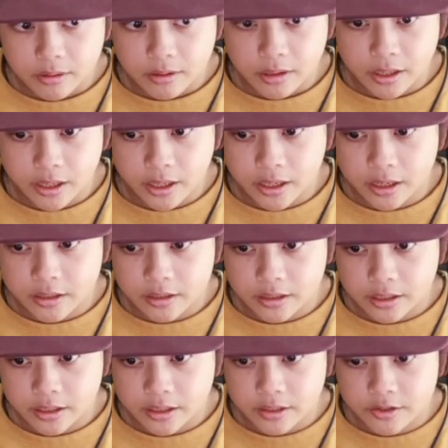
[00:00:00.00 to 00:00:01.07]
and
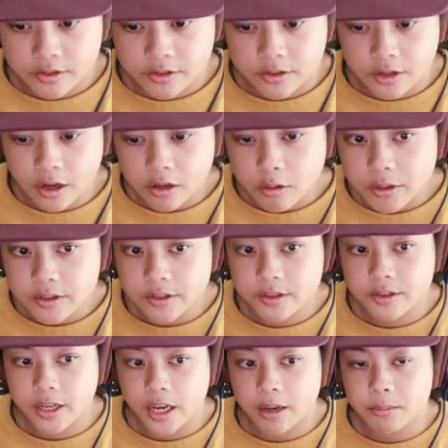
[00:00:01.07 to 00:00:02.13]
it's not always the
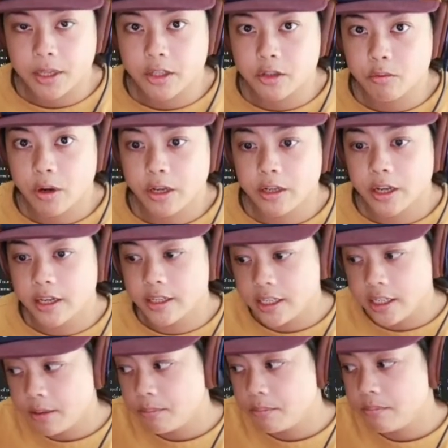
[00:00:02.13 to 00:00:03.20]
same. That's why you got to
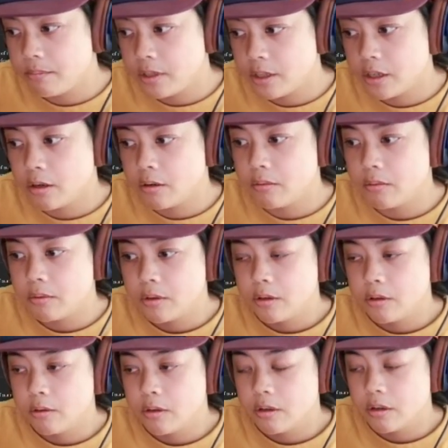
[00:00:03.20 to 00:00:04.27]
keep,
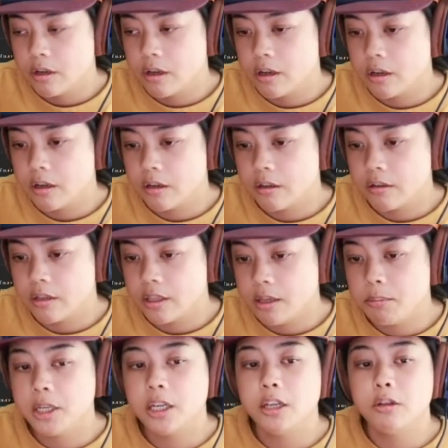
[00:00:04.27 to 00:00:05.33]
keep
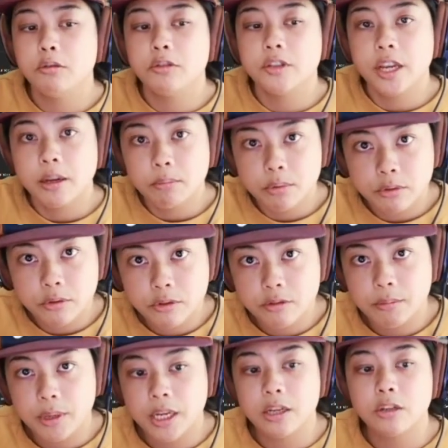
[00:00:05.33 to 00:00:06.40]
getting new samples,
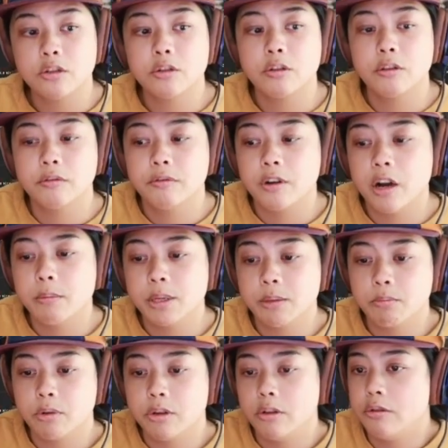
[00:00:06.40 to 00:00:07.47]
making sure the farm is
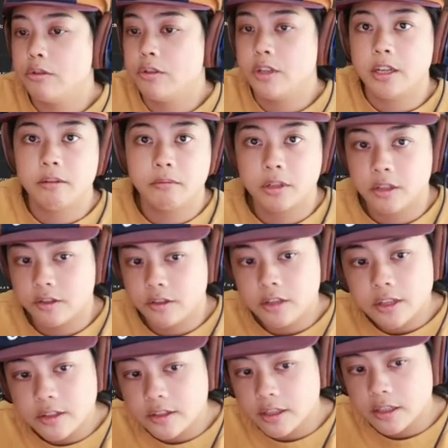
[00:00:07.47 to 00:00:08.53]
producing
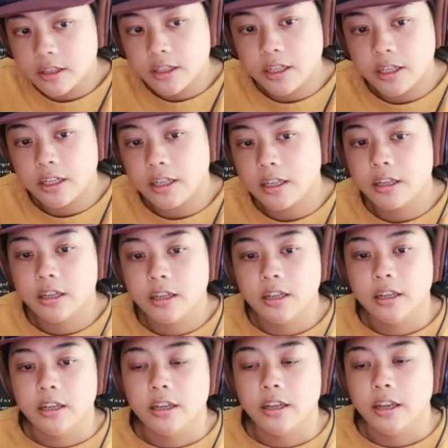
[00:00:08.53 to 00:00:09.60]
consistently
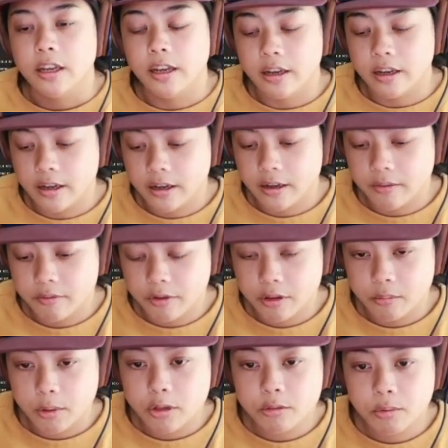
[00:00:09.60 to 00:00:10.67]
for the
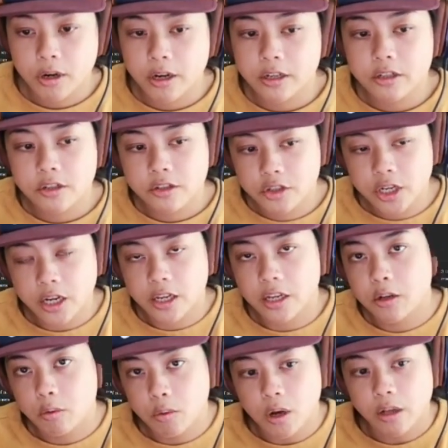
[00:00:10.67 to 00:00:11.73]
most part, and just checking
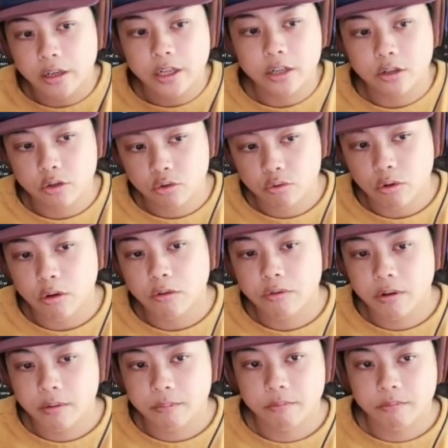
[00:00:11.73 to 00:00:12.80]
quality control
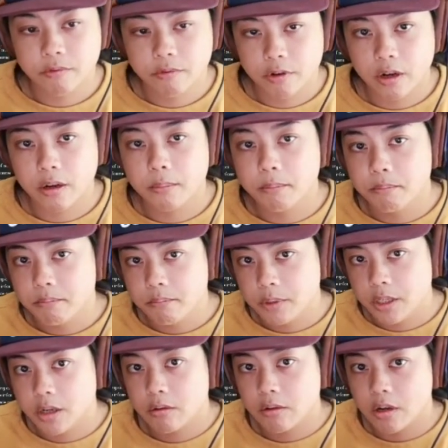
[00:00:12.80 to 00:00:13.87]
from
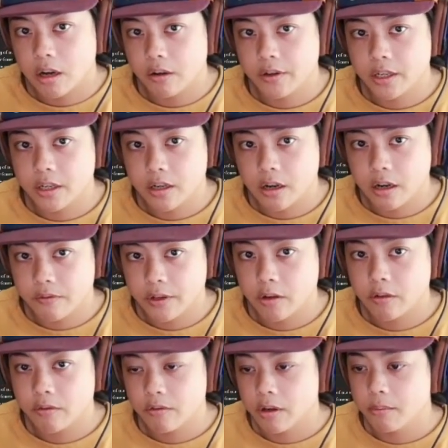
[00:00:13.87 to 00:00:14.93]
coffee to coffee or
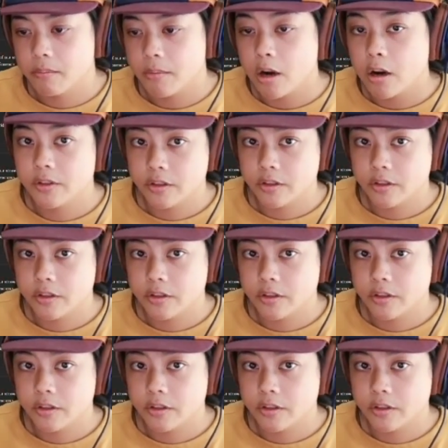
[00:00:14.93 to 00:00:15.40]
from harvest to